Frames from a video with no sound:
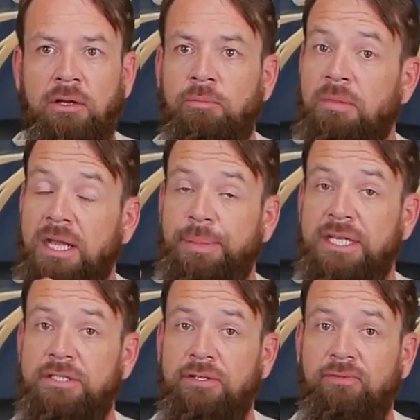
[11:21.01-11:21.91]

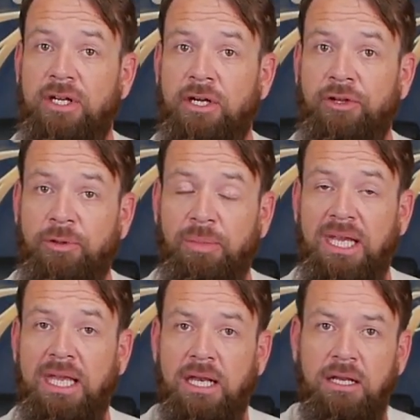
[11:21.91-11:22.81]
maybe severe at the
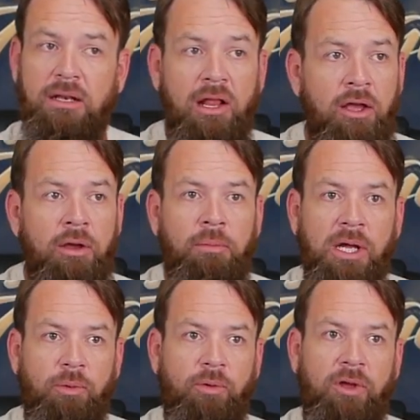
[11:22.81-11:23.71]
beginning,
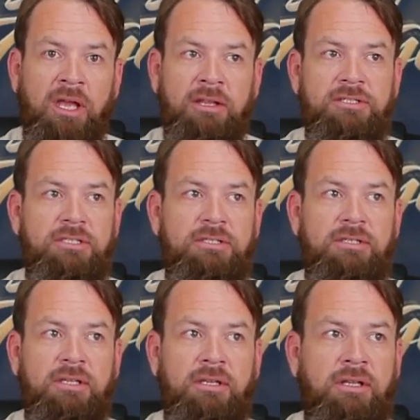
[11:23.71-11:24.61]
but
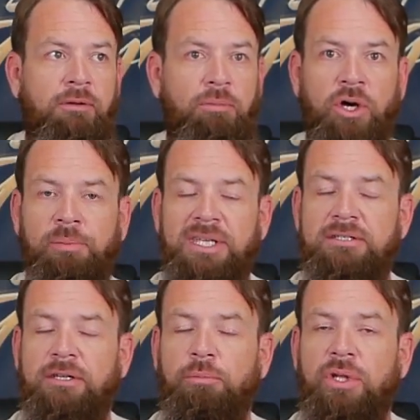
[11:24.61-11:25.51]
as the
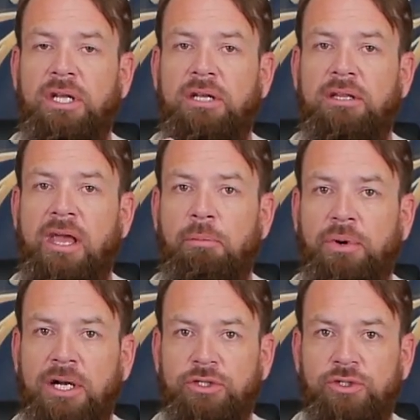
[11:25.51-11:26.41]
embalming's completed and that
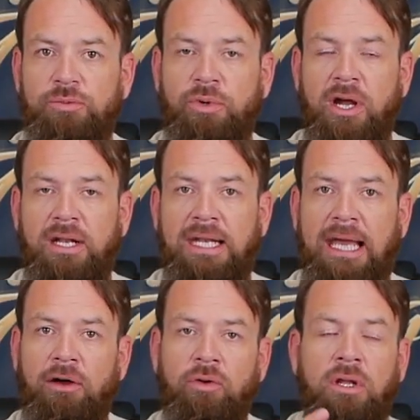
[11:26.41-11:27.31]
pressure's brought
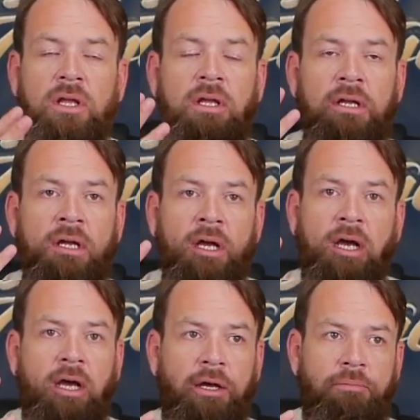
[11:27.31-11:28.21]
down,
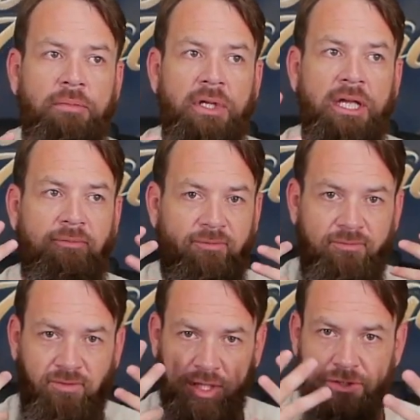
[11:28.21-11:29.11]
it
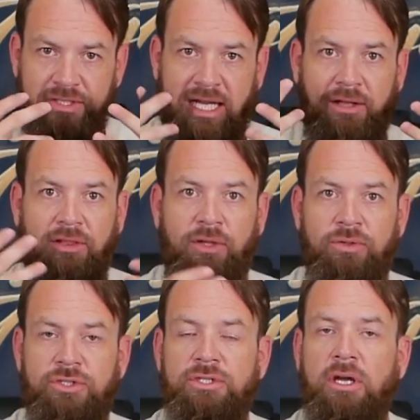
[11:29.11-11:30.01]
fills out
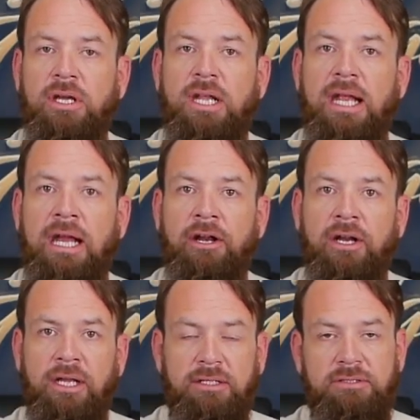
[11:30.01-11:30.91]
those sunken
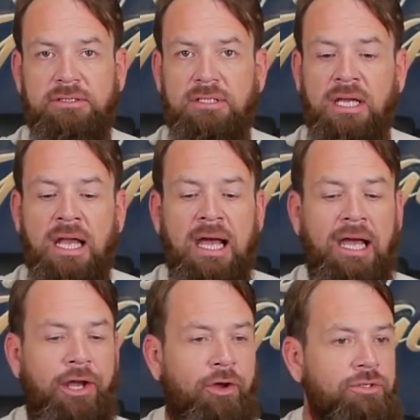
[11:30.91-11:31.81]
areas.
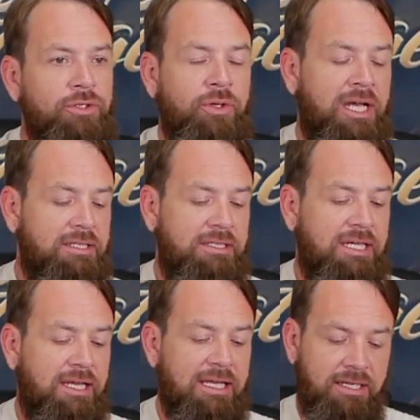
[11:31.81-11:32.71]
I also like to
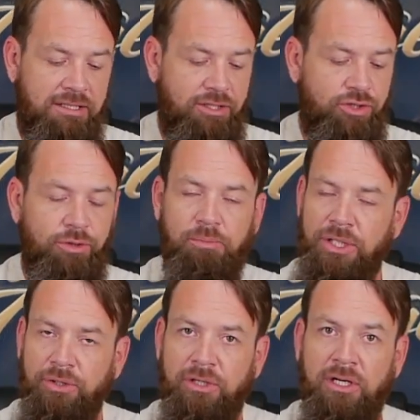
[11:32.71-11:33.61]
take that tissue
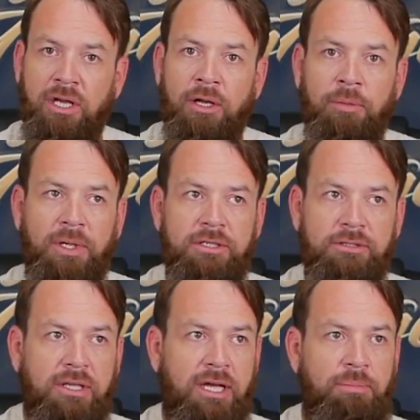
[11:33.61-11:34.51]
builder
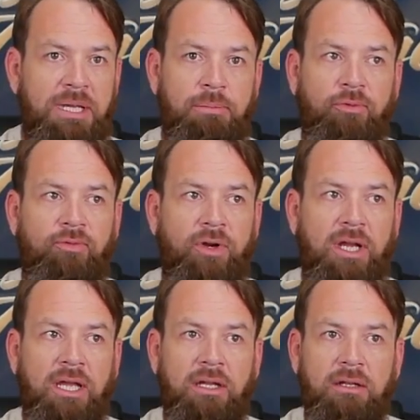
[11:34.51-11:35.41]
because a lot of people
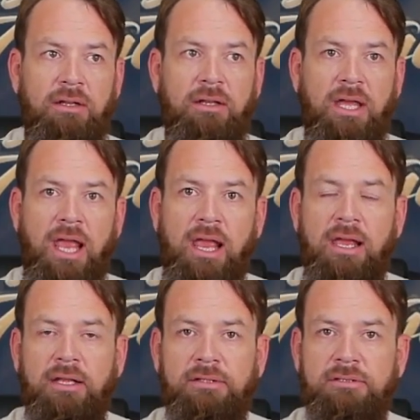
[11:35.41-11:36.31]
forget the
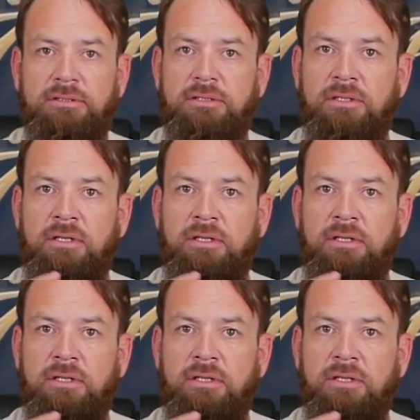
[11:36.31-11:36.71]
hands.